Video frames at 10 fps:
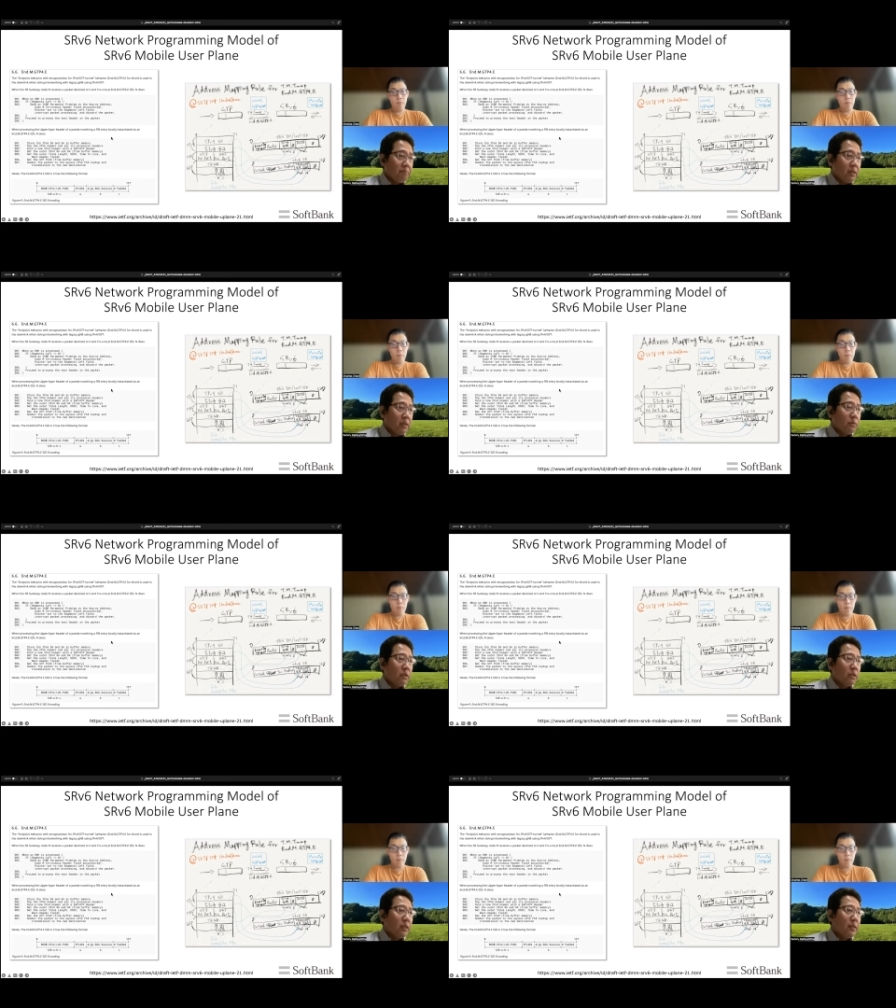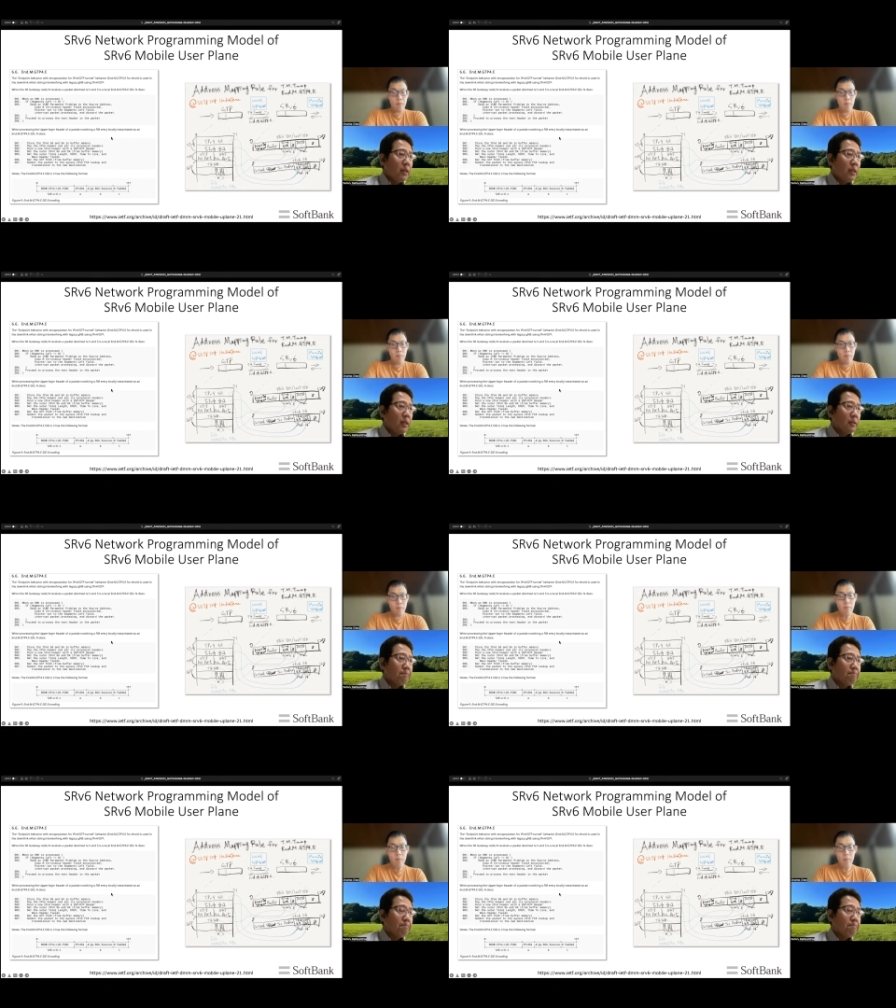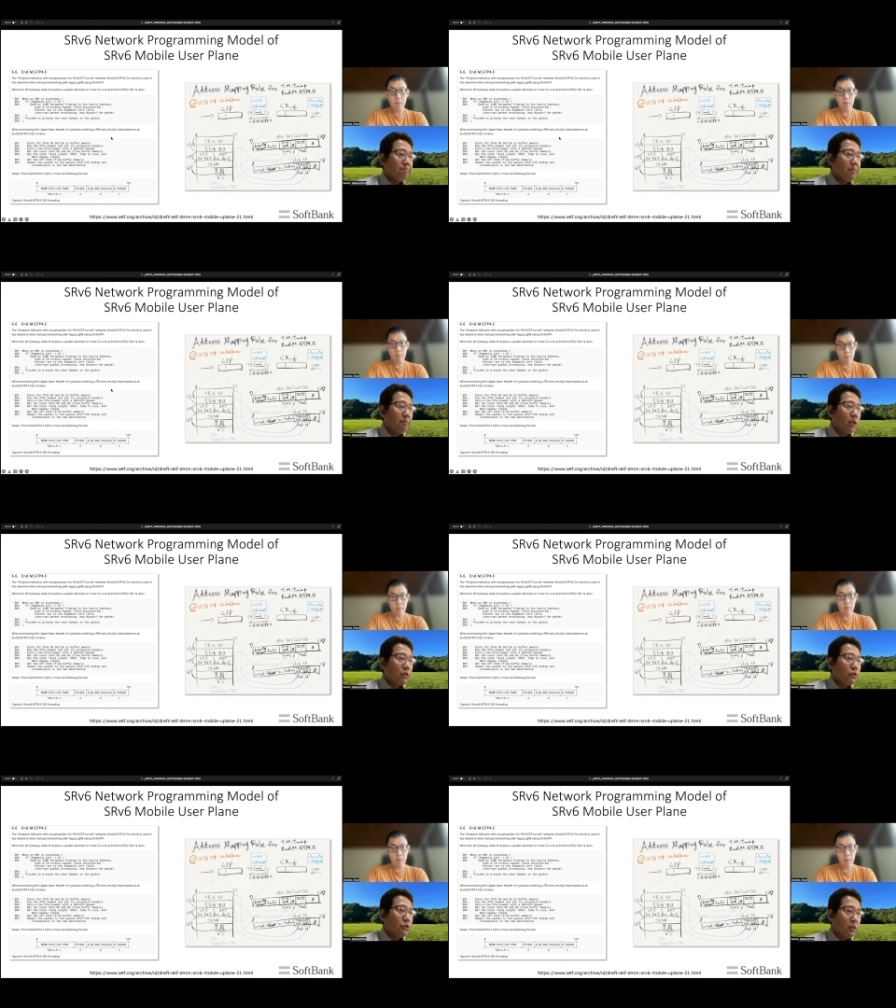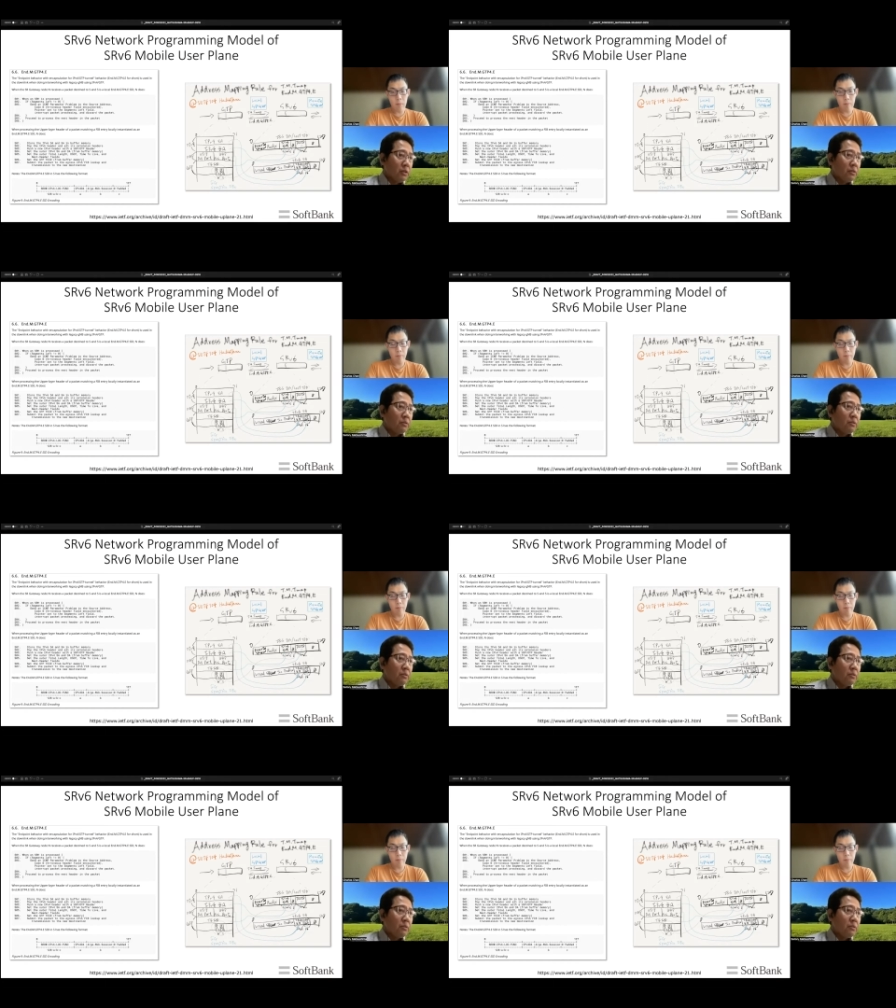already matured.